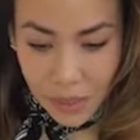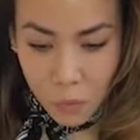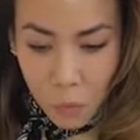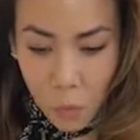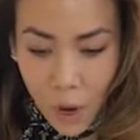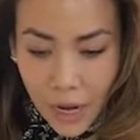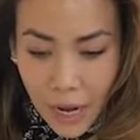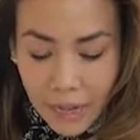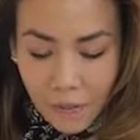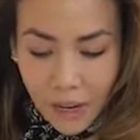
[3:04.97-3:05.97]
What
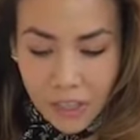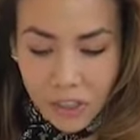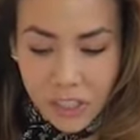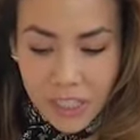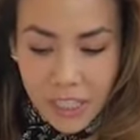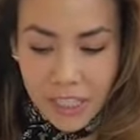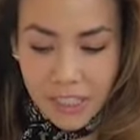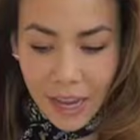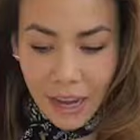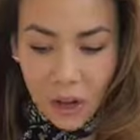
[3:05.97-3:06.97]
I find interesting
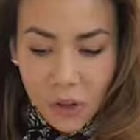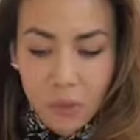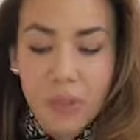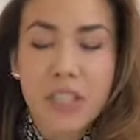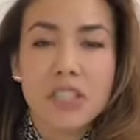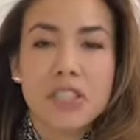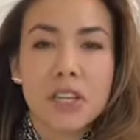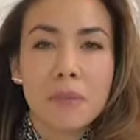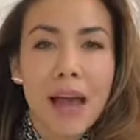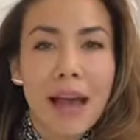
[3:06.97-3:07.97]
is how their
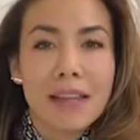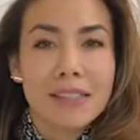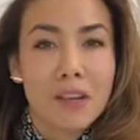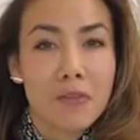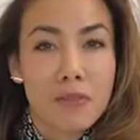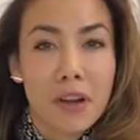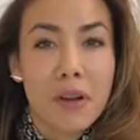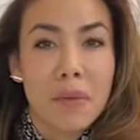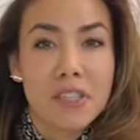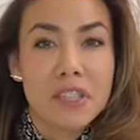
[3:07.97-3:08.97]
relationship has like
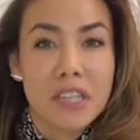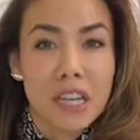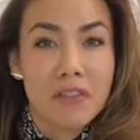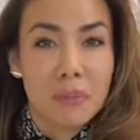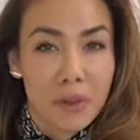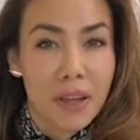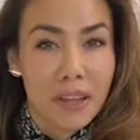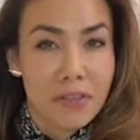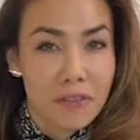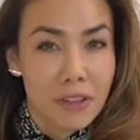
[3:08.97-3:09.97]
very much an even
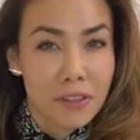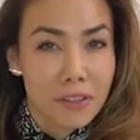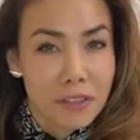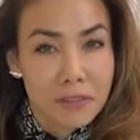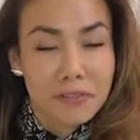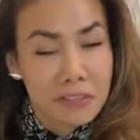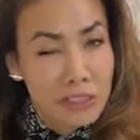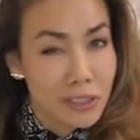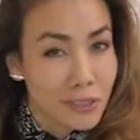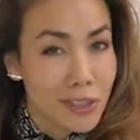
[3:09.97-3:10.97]
playing field
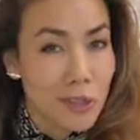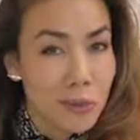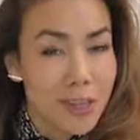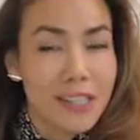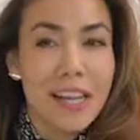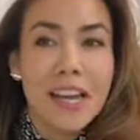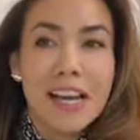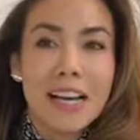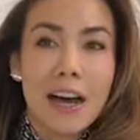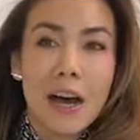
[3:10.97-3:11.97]
feel to it.
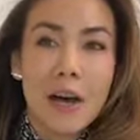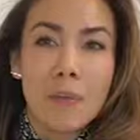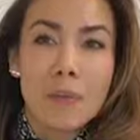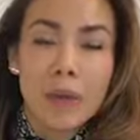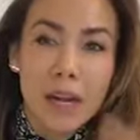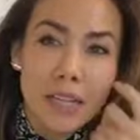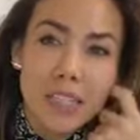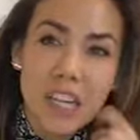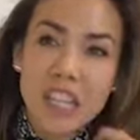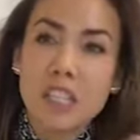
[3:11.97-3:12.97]
And I
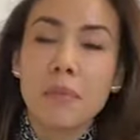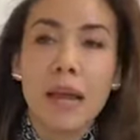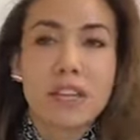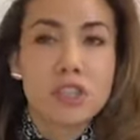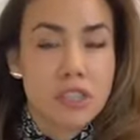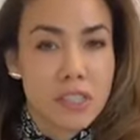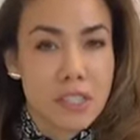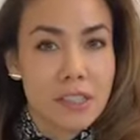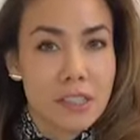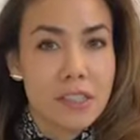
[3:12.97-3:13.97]
say this in Bachelor
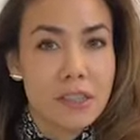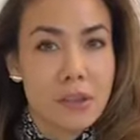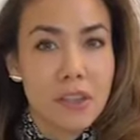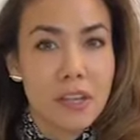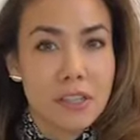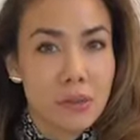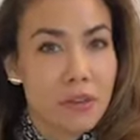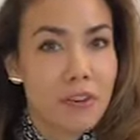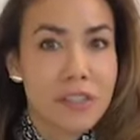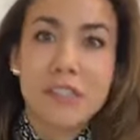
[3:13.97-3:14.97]
seasons, so I think it's
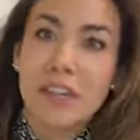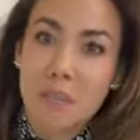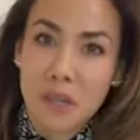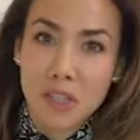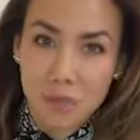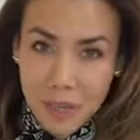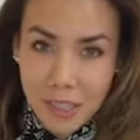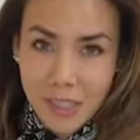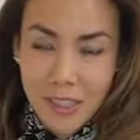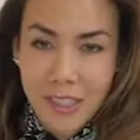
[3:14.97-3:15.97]
only fair to say it in
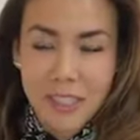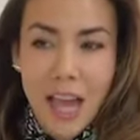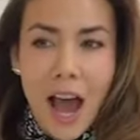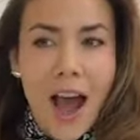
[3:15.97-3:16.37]
Bachelorette seasons.